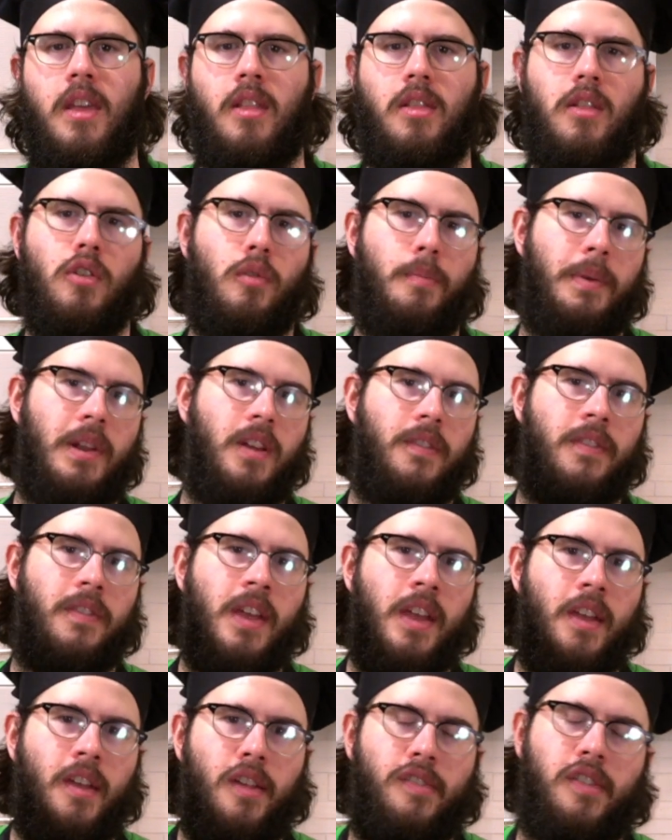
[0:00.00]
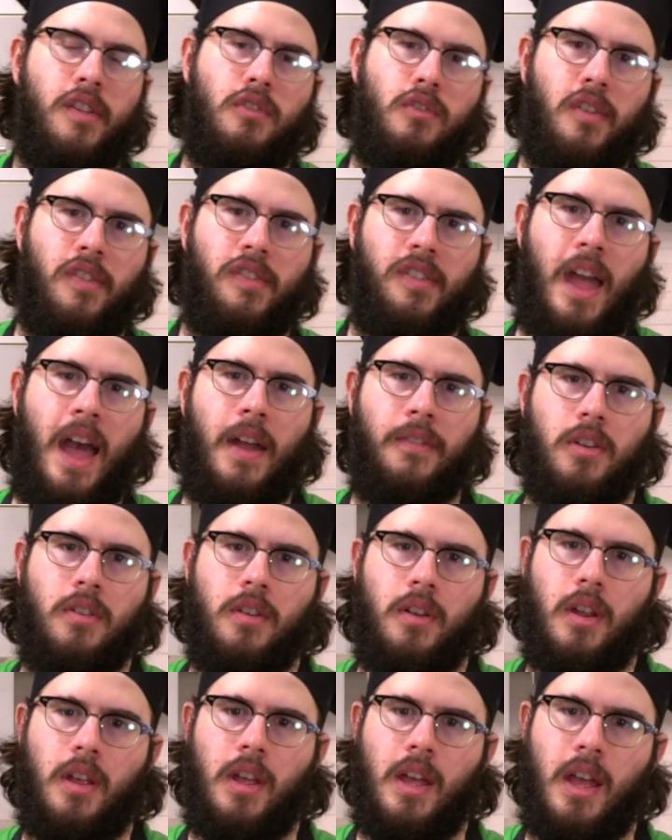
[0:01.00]
the little bit of citrus
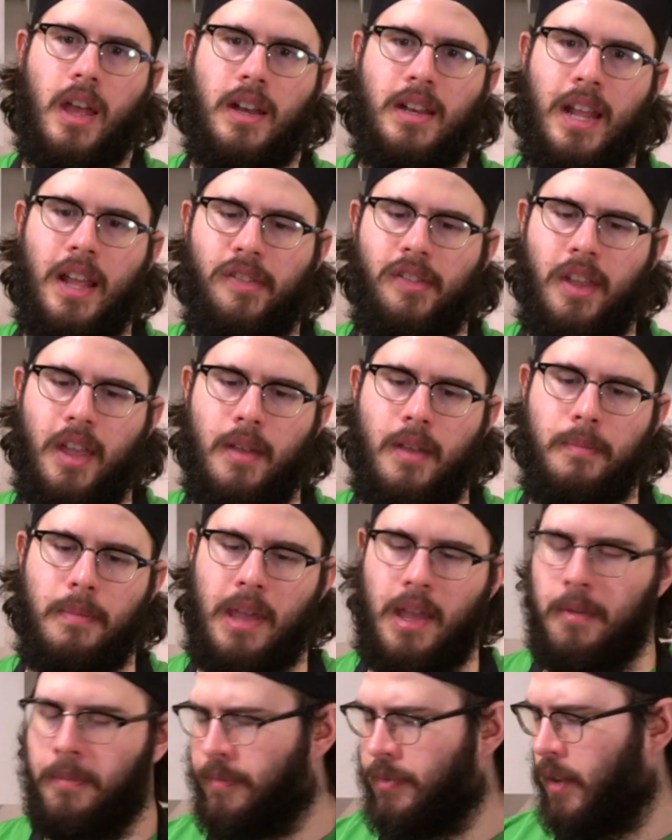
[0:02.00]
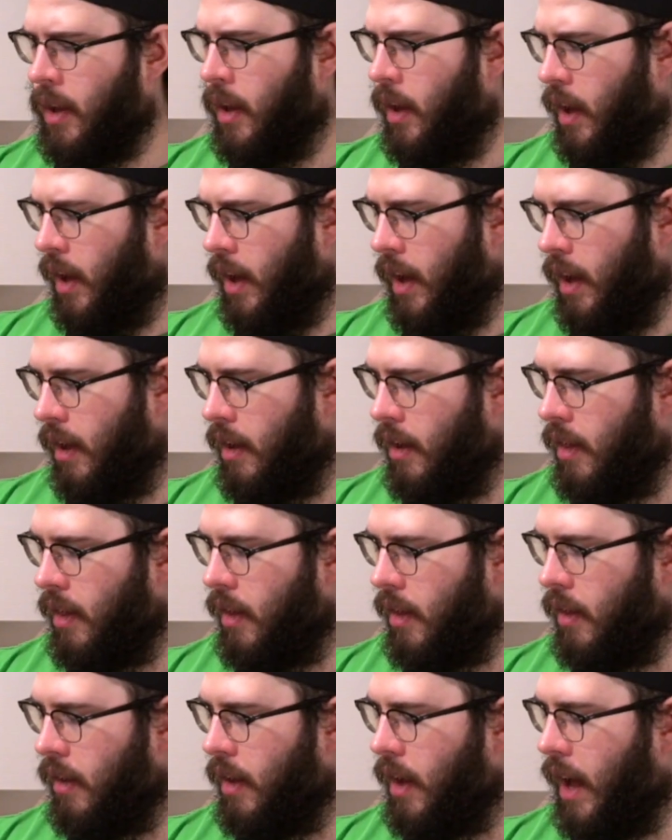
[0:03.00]
after uh, taste hit me.
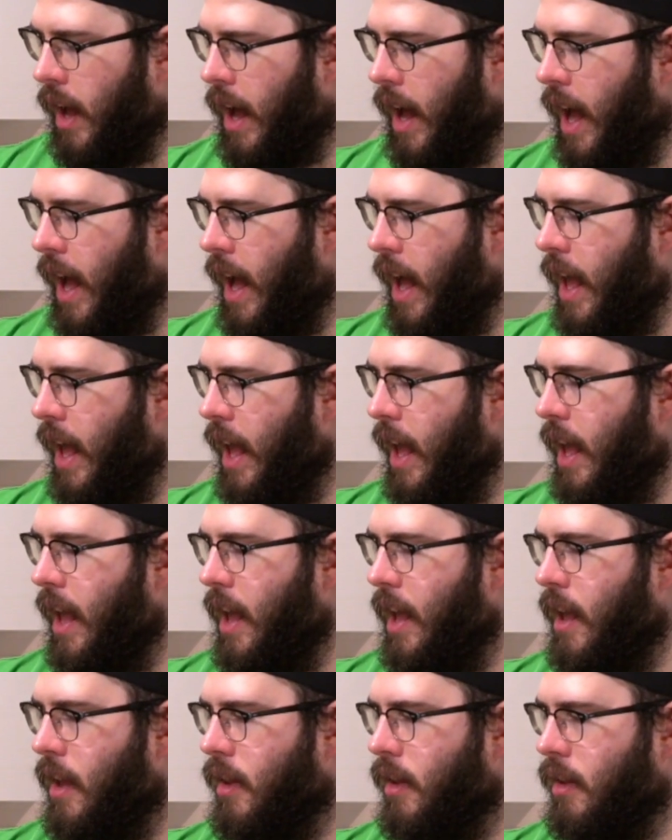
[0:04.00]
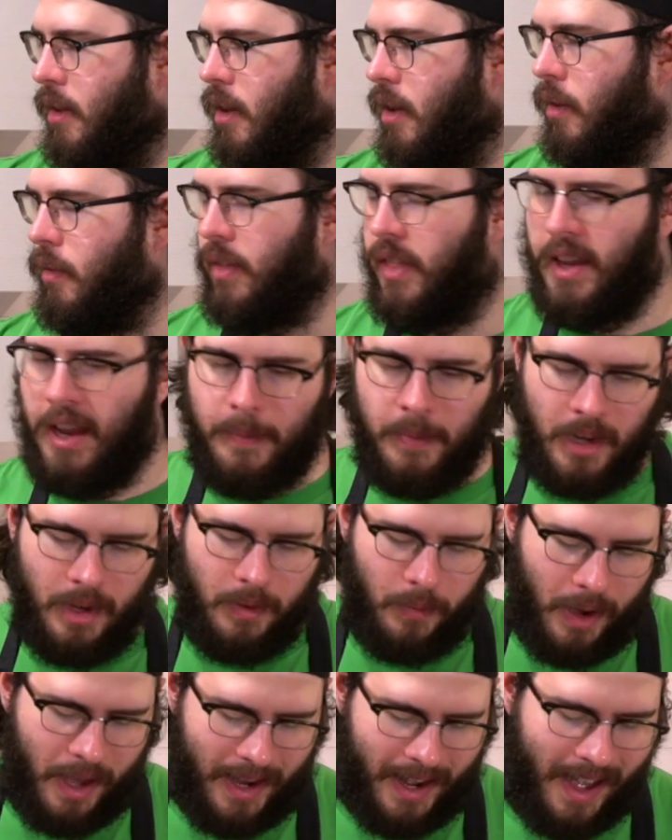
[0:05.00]
I don't think I'm
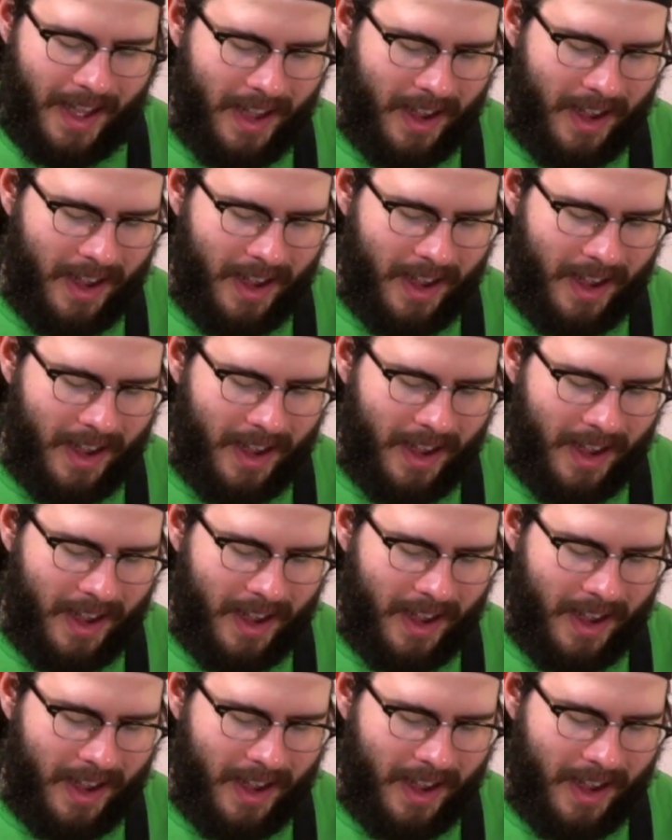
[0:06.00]
gonna wanna